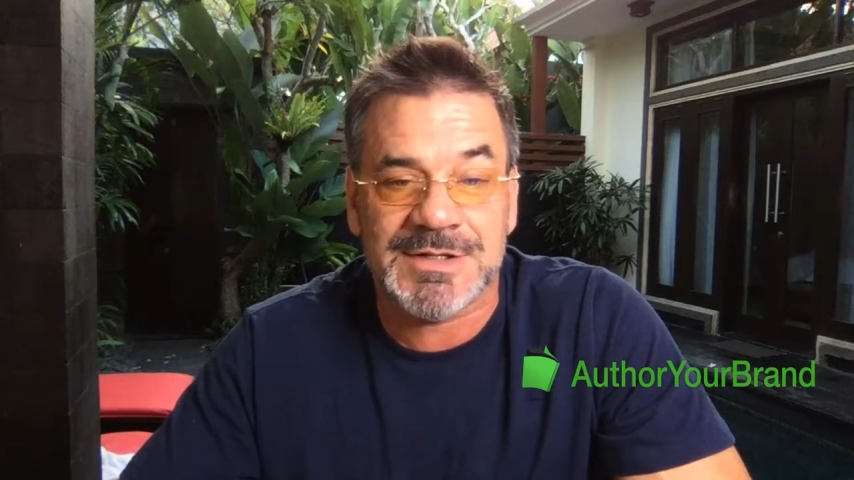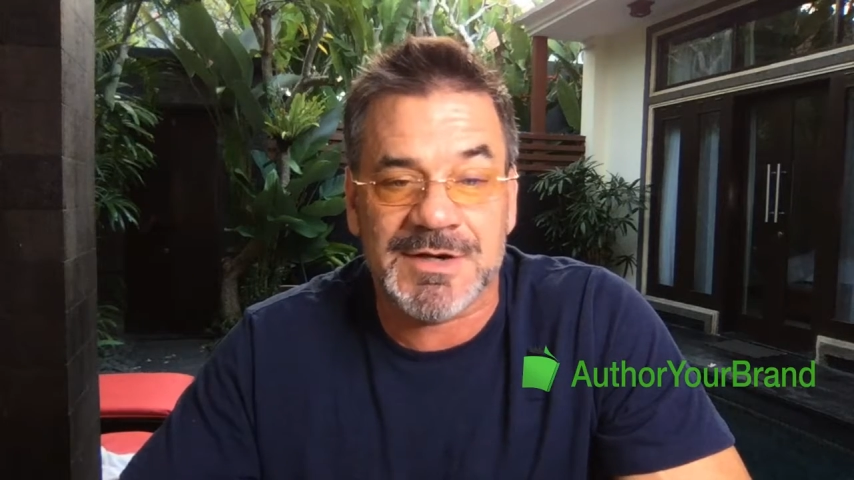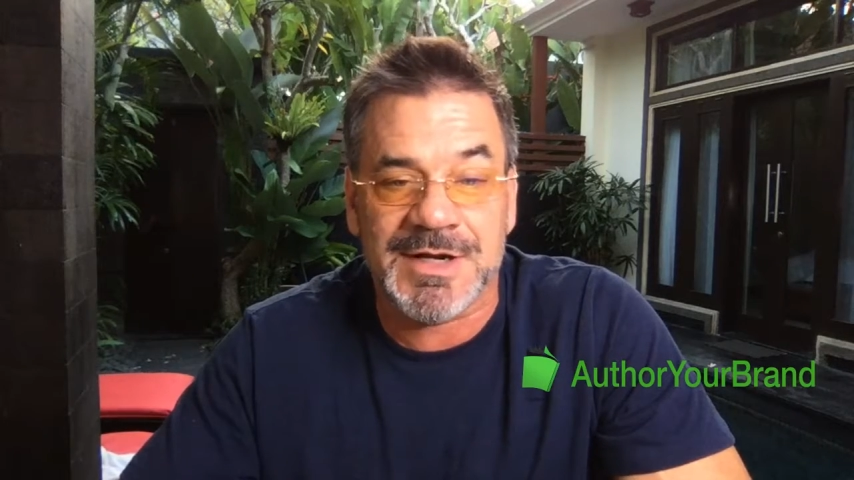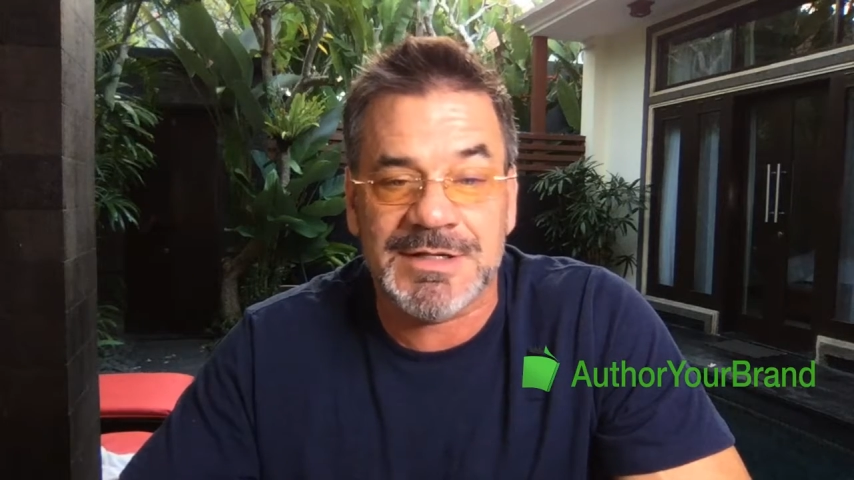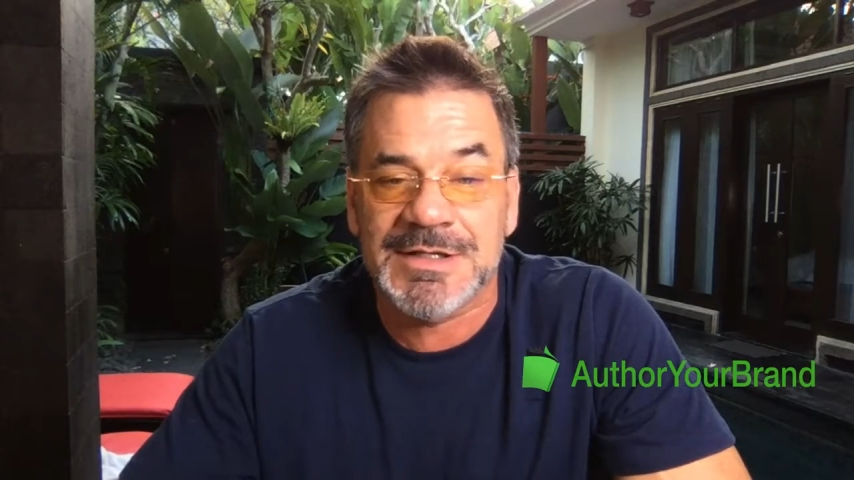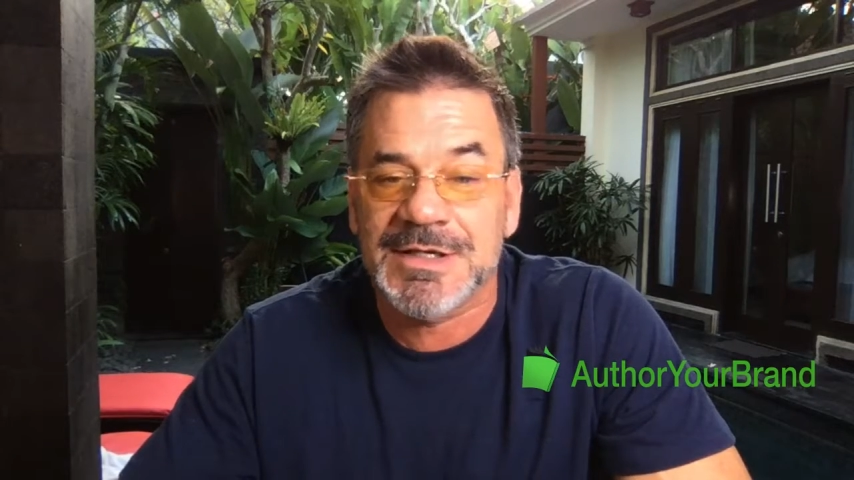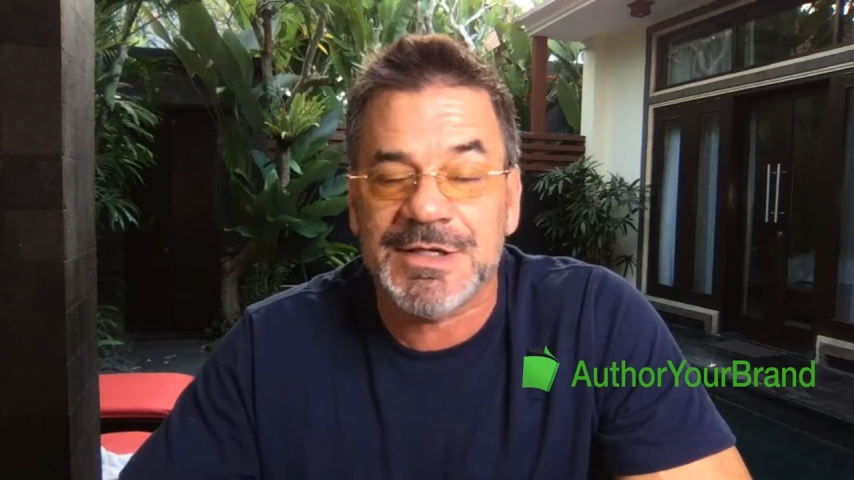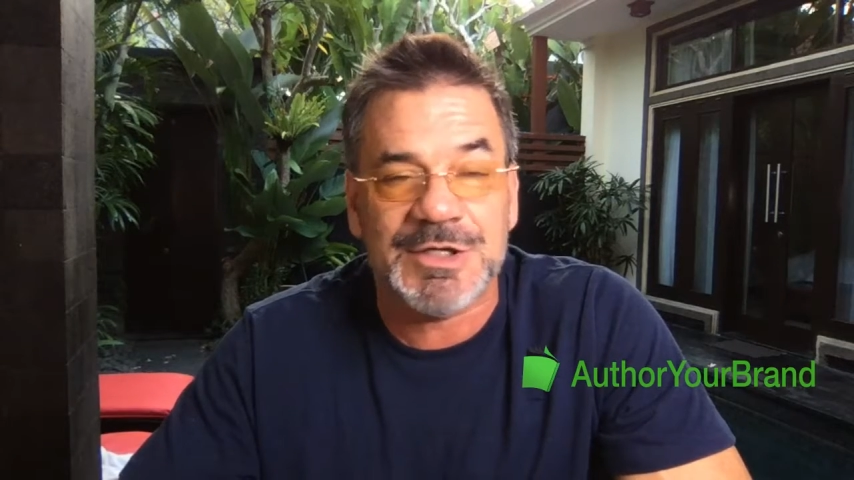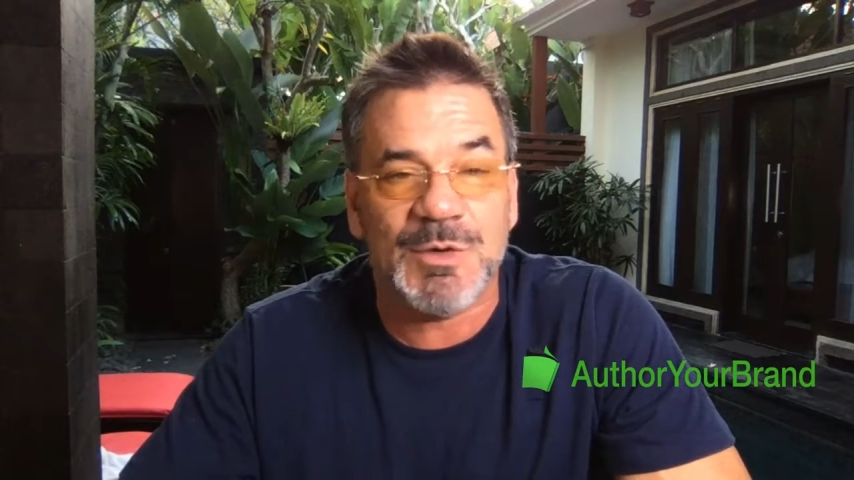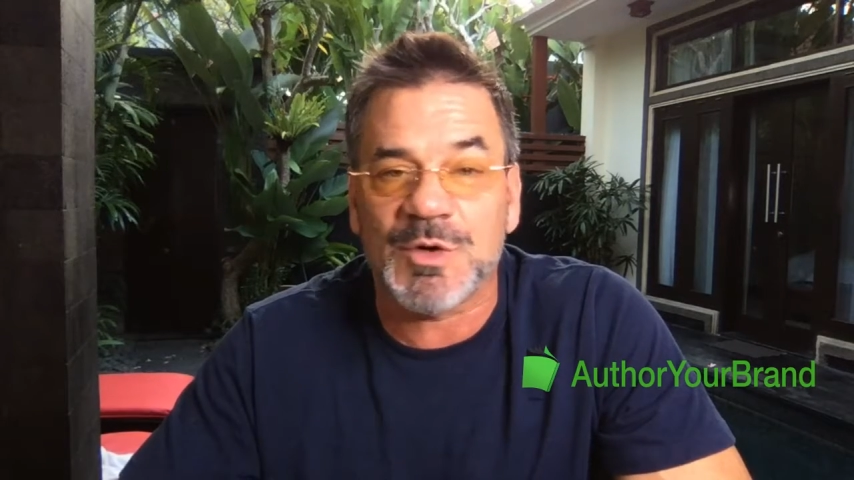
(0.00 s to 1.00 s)
All right,
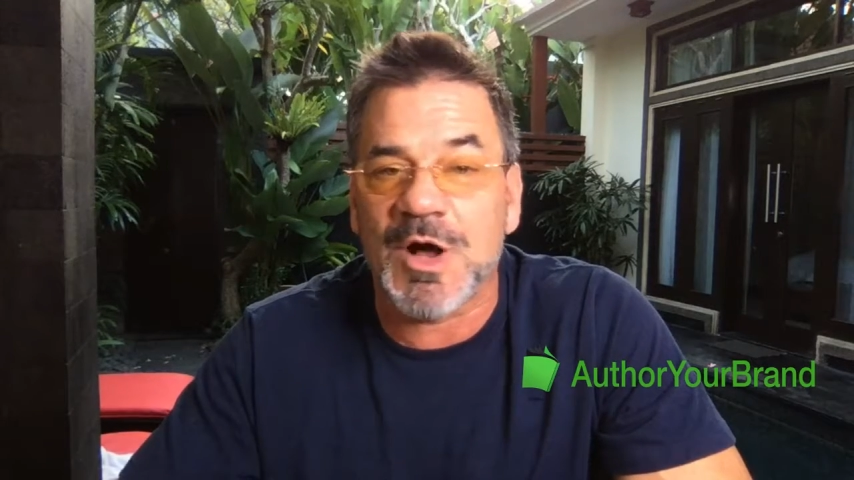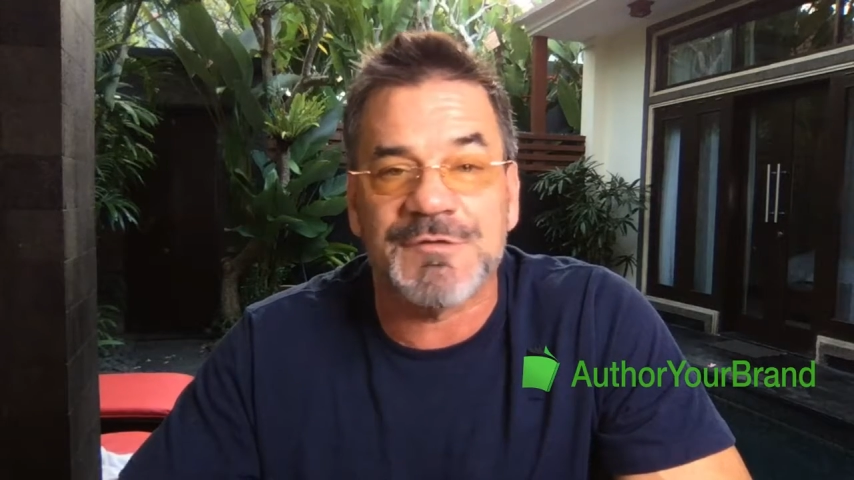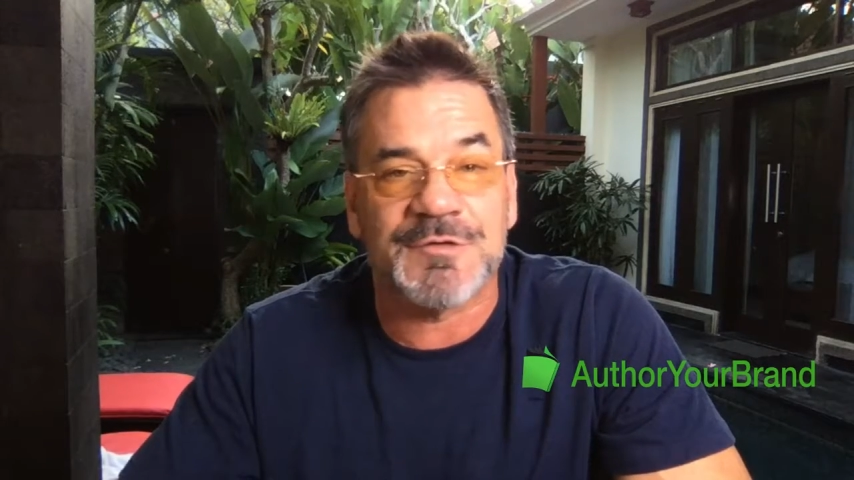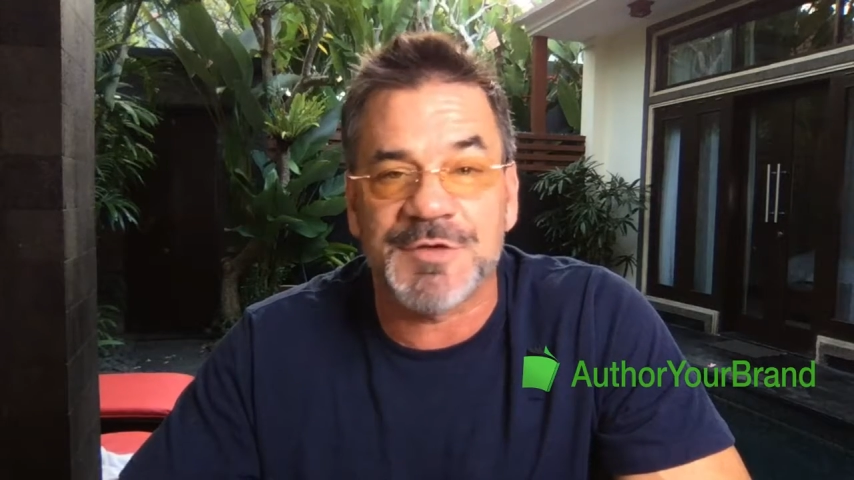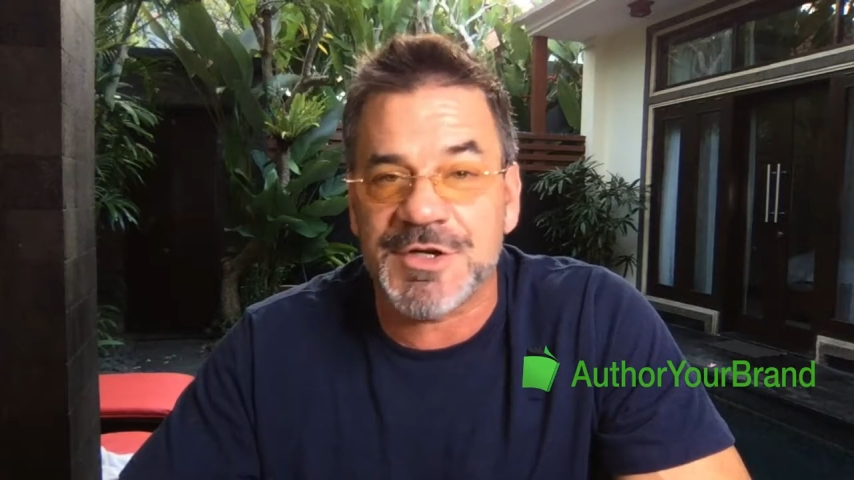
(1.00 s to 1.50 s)
you don't offer